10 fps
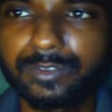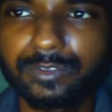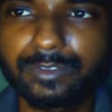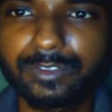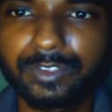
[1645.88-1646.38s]

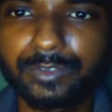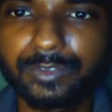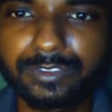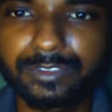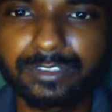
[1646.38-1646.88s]
use
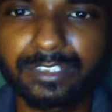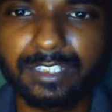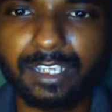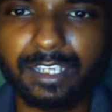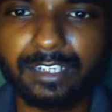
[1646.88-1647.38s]
the
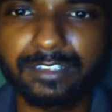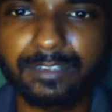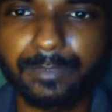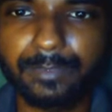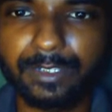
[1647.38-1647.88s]
another
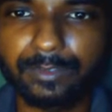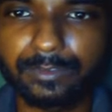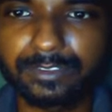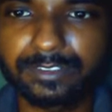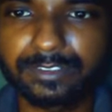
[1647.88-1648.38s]

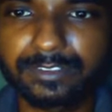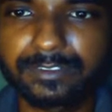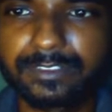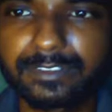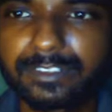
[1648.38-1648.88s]
payloads.
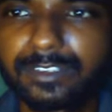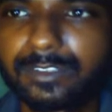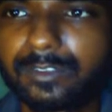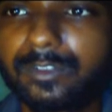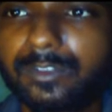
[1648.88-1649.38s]

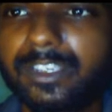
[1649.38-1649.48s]
Okay,